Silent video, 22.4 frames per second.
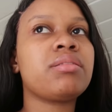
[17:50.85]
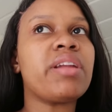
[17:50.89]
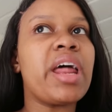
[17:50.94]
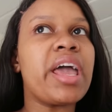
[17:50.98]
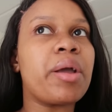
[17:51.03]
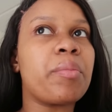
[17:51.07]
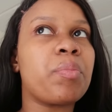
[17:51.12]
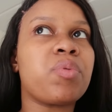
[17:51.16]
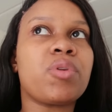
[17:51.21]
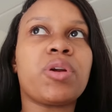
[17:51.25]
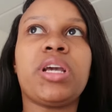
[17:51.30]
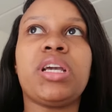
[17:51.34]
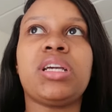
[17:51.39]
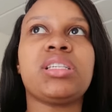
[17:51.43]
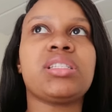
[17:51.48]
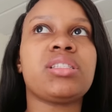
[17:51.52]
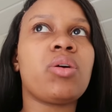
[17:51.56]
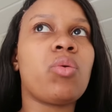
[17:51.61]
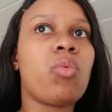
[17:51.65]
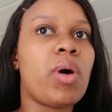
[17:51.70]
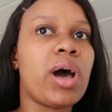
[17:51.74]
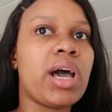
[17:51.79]
like
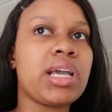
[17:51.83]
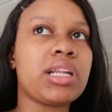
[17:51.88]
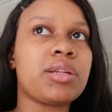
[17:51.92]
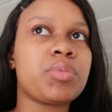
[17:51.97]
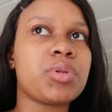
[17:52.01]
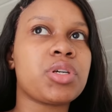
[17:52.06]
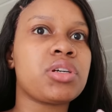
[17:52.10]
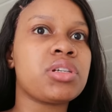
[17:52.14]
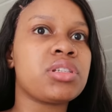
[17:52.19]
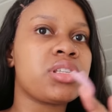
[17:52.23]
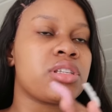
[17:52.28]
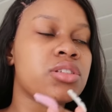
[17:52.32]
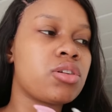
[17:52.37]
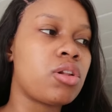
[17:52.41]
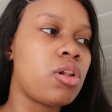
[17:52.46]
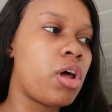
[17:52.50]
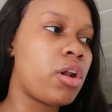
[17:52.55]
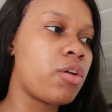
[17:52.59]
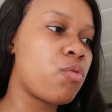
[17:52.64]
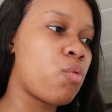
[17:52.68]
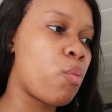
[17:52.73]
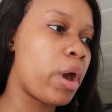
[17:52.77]
breaks the white because there's a
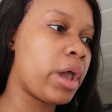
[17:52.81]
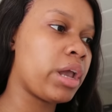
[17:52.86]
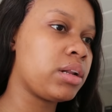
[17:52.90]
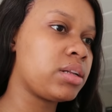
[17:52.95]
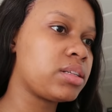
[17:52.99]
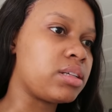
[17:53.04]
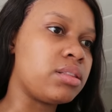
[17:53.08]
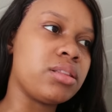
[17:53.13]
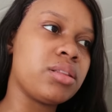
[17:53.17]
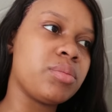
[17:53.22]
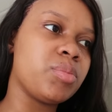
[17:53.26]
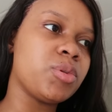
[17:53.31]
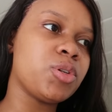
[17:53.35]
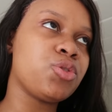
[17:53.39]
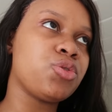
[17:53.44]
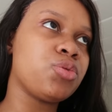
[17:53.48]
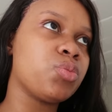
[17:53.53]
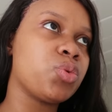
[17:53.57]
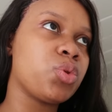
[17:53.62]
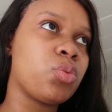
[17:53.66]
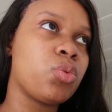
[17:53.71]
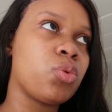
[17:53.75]
lot of white in the
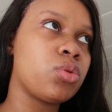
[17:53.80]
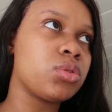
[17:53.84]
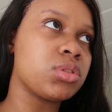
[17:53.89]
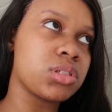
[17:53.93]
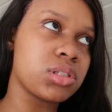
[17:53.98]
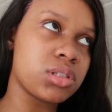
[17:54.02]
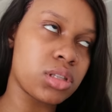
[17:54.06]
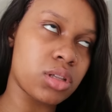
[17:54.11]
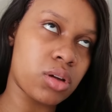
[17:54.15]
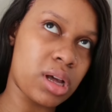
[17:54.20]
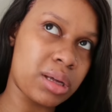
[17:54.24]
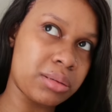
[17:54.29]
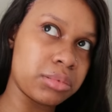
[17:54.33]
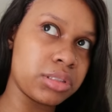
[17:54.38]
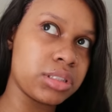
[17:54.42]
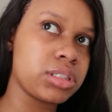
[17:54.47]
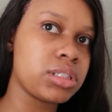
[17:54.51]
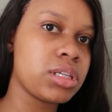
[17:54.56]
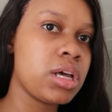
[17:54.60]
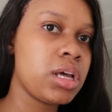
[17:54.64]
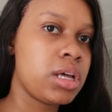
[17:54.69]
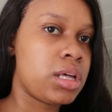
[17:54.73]
bedroom the walls the